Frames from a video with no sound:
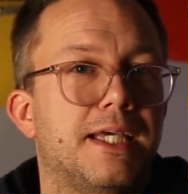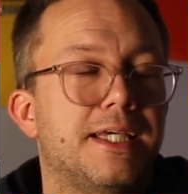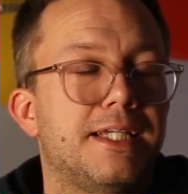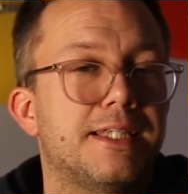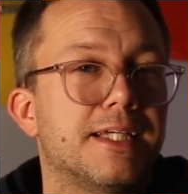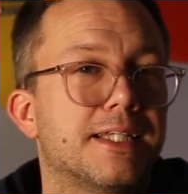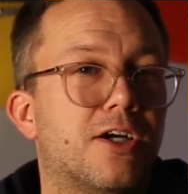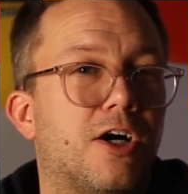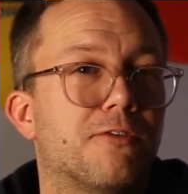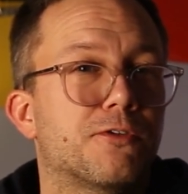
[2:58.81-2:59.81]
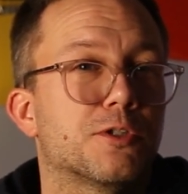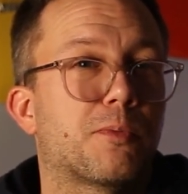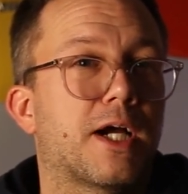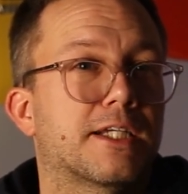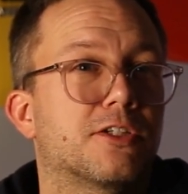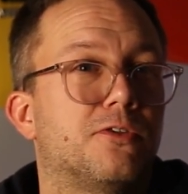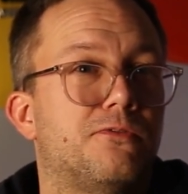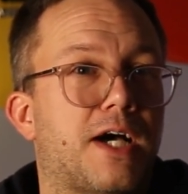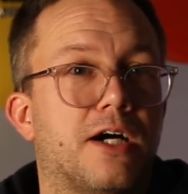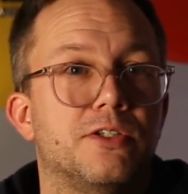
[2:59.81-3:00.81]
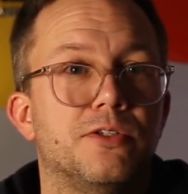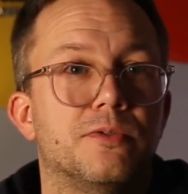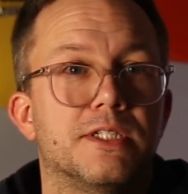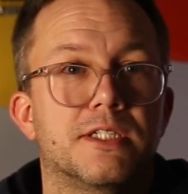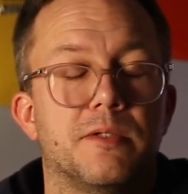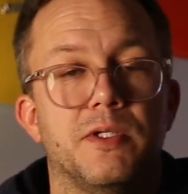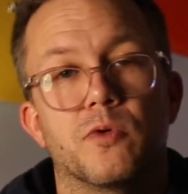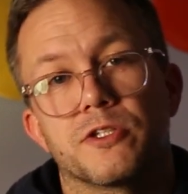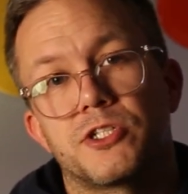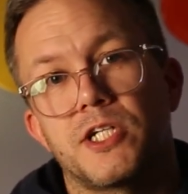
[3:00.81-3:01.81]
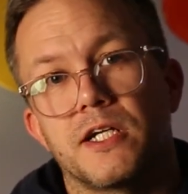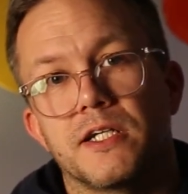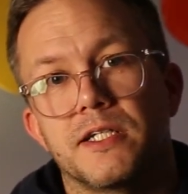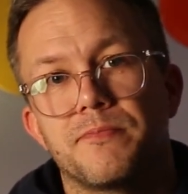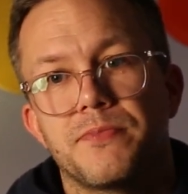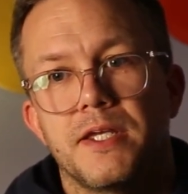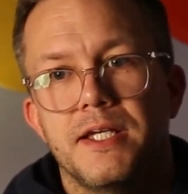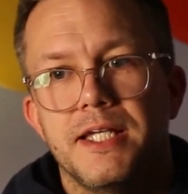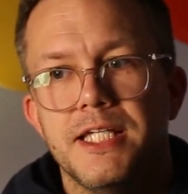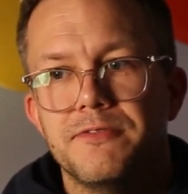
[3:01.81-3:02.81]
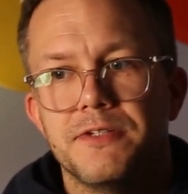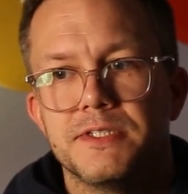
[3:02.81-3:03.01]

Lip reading: Anything that offers practical value is gonna be worth sharing. Even